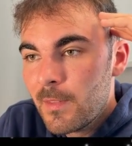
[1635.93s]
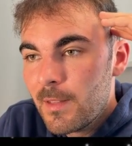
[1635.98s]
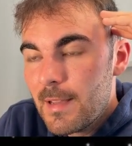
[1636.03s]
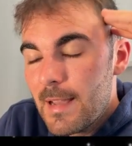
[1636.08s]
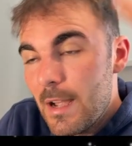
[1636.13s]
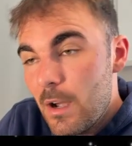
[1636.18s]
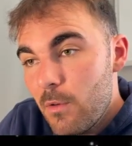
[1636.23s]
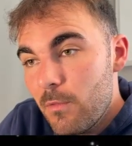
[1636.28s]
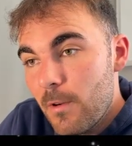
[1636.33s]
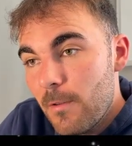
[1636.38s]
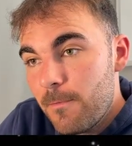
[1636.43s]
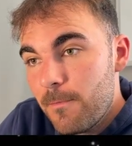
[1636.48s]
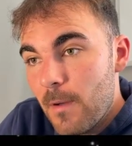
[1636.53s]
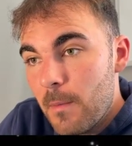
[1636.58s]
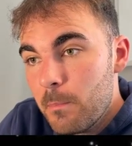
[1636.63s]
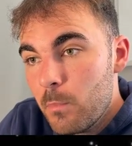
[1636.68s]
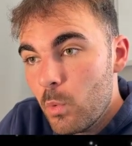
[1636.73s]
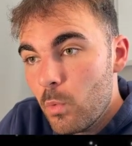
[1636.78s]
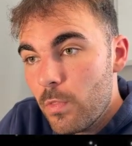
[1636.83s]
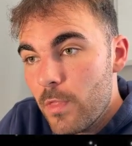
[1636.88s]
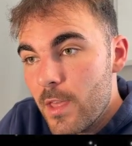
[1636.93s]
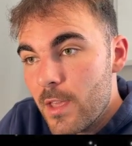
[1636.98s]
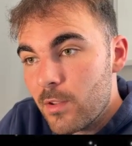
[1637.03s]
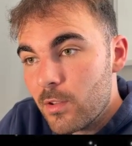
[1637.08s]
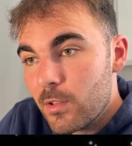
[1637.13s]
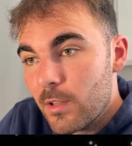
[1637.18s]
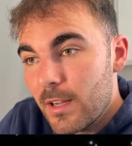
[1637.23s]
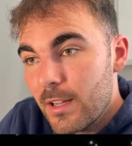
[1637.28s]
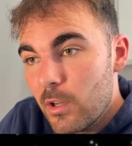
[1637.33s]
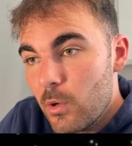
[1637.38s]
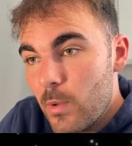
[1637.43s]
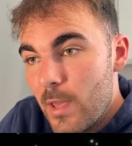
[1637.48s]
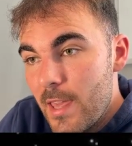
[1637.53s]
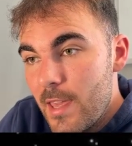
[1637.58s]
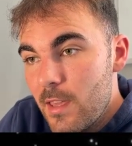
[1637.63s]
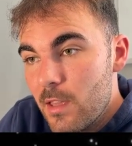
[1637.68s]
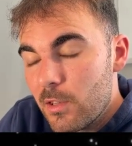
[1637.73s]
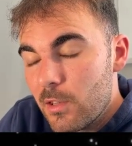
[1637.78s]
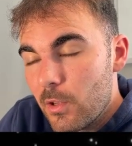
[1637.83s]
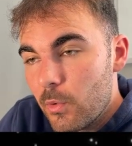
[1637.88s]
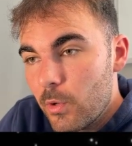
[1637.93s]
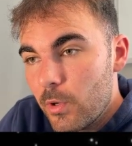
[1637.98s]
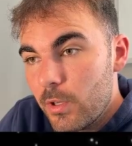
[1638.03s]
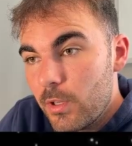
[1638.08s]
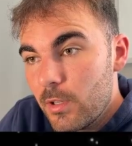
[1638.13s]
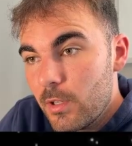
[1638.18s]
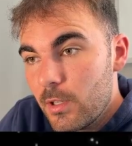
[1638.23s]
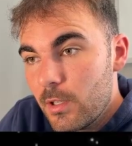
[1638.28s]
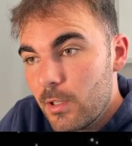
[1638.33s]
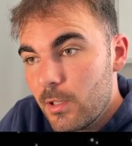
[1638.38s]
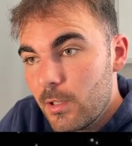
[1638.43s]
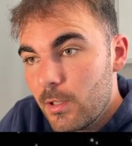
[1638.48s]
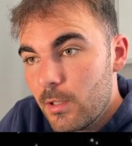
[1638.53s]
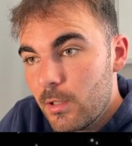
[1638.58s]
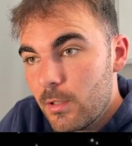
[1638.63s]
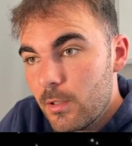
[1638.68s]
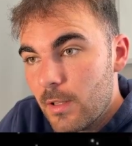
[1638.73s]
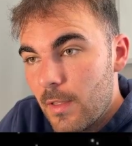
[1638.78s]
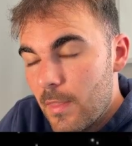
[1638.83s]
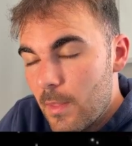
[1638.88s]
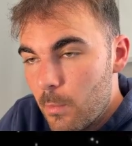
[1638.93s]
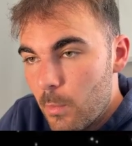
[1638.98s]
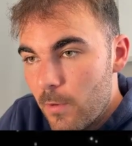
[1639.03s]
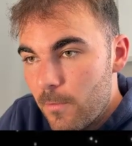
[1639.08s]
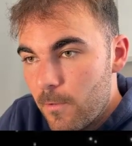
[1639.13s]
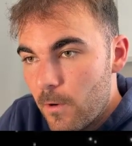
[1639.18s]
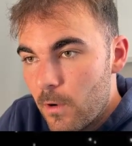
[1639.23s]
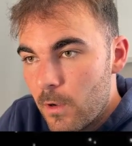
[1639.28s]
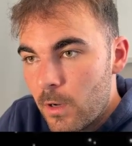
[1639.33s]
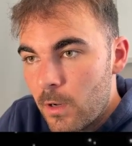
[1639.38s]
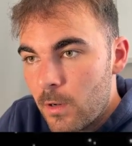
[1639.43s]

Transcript: How have I fumbled this? I go here, don't I? And then we're fine.